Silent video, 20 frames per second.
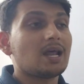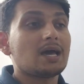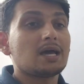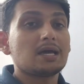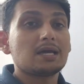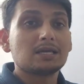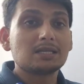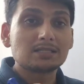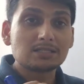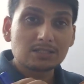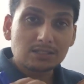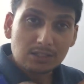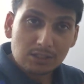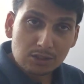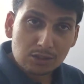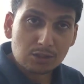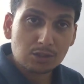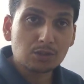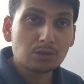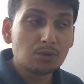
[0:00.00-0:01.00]
I
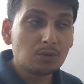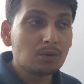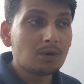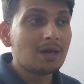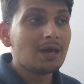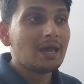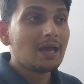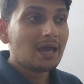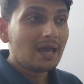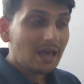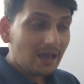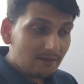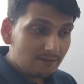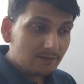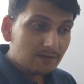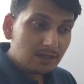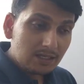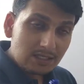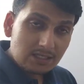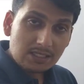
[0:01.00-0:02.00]
assist you
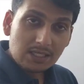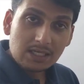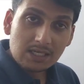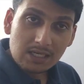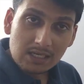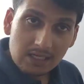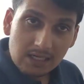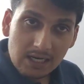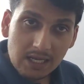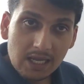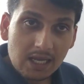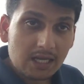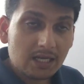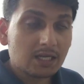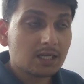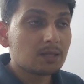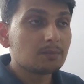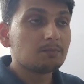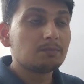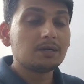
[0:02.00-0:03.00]
every single day
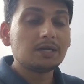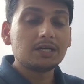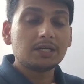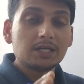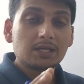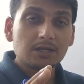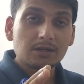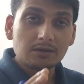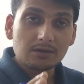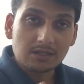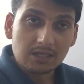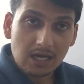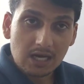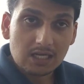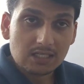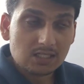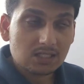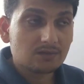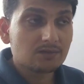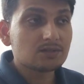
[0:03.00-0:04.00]
in completing your
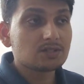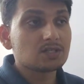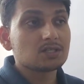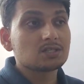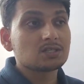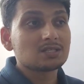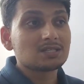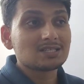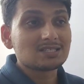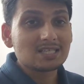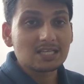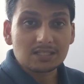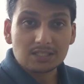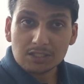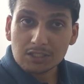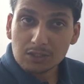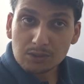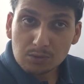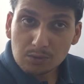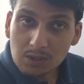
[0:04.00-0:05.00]
task which is
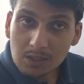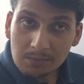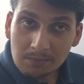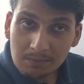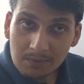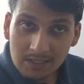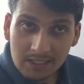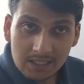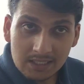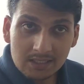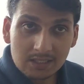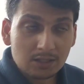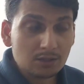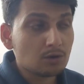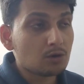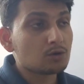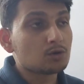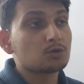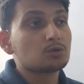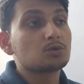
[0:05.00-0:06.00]
necessary to complete in
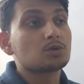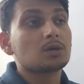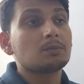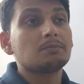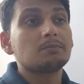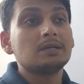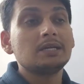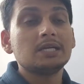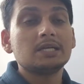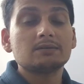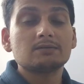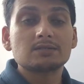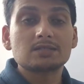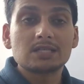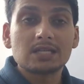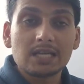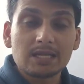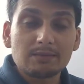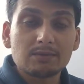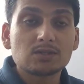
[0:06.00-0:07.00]
order to complete our
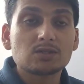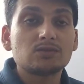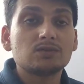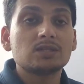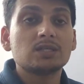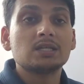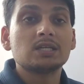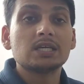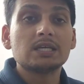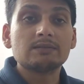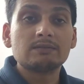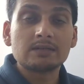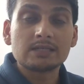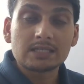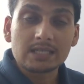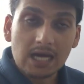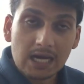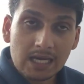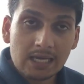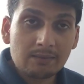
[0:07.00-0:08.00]
syllabus within a
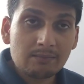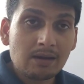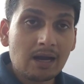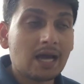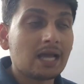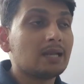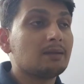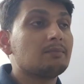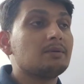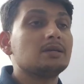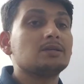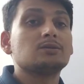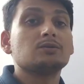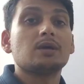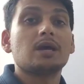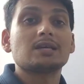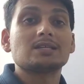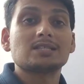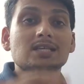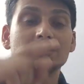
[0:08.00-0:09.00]
given time. I'll be
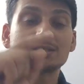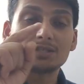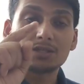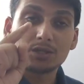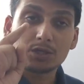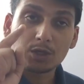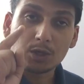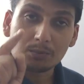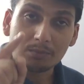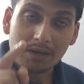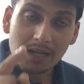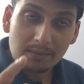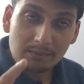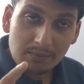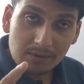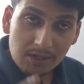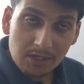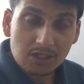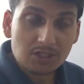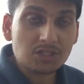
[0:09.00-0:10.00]
assessing your
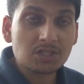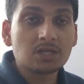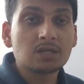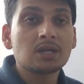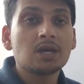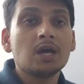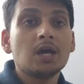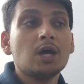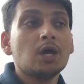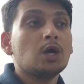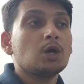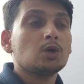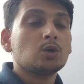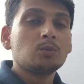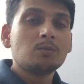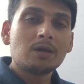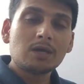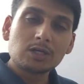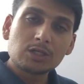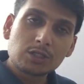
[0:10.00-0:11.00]
preparation
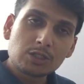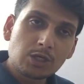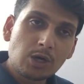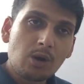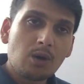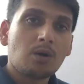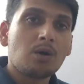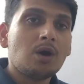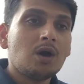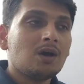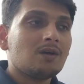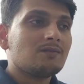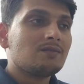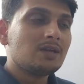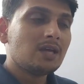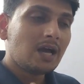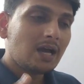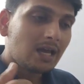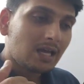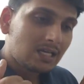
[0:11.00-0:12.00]
to make sure
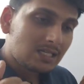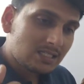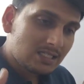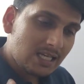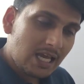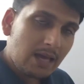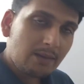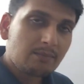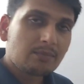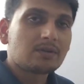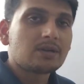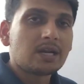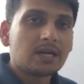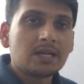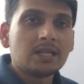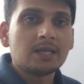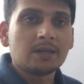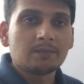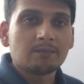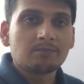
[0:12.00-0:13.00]
we are exam
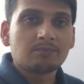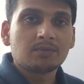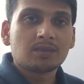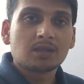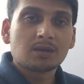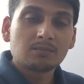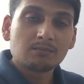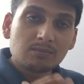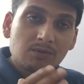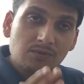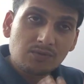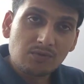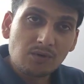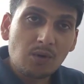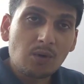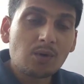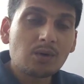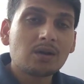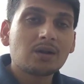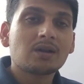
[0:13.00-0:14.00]
ready
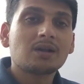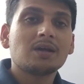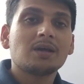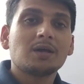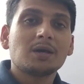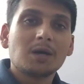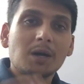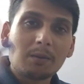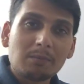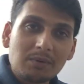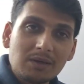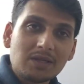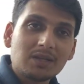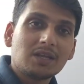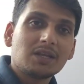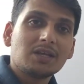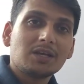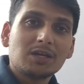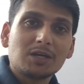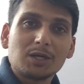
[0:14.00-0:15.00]
before
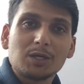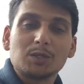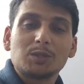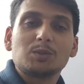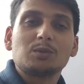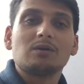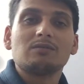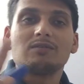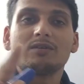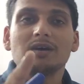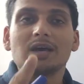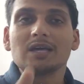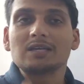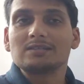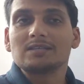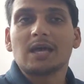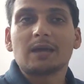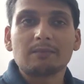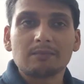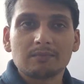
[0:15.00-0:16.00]
appearing into our
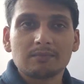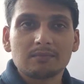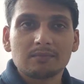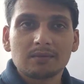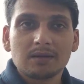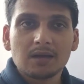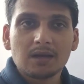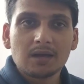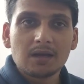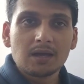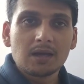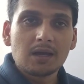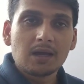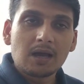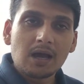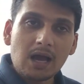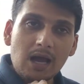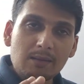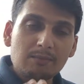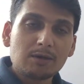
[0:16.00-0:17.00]
exam.
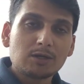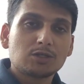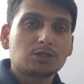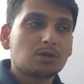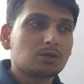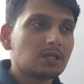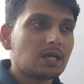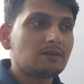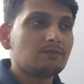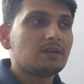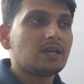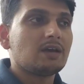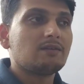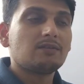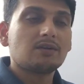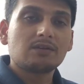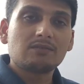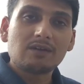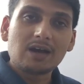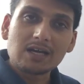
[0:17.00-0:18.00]
I make sure that we
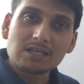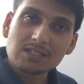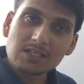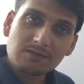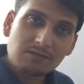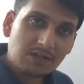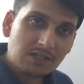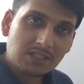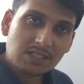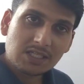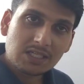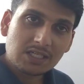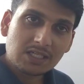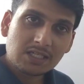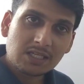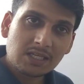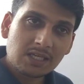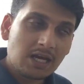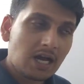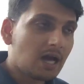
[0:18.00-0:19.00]
have revised every single
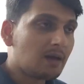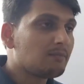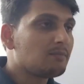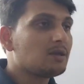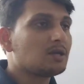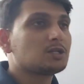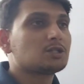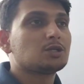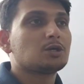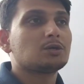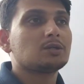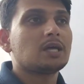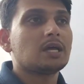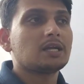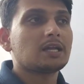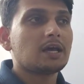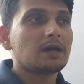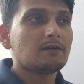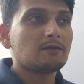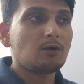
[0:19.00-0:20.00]
thing. I make sure
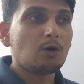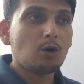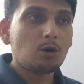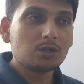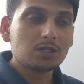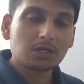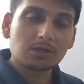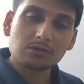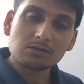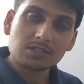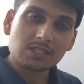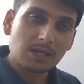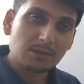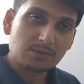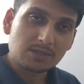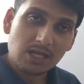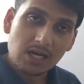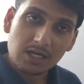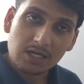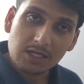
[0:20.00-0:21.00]
that all the
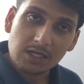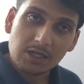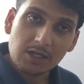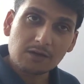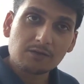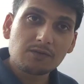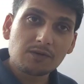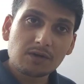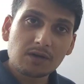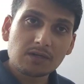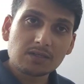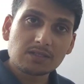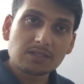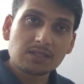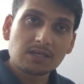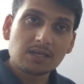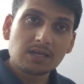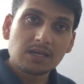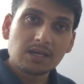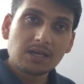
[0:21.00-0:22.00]
concepts are clear for us
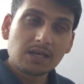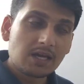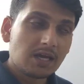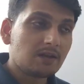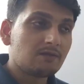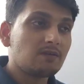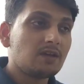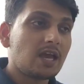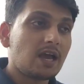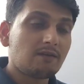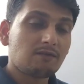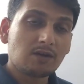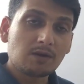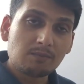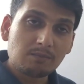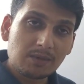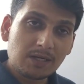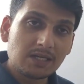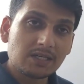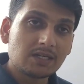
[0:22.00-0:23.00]
and we have
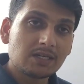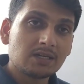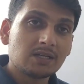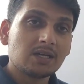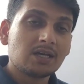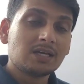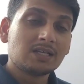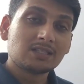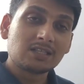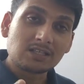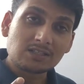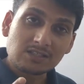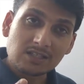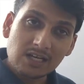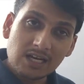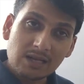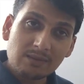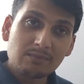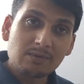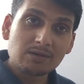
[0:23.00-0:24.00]
completed the
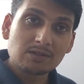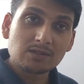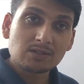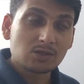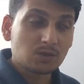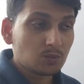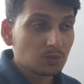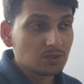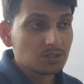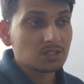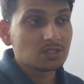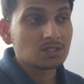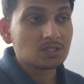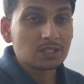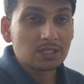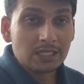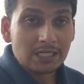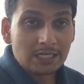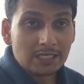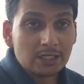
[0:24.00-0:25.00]
syllabus which is
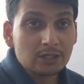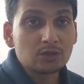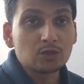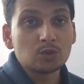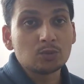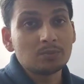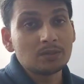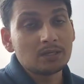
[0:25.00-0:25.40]
needed to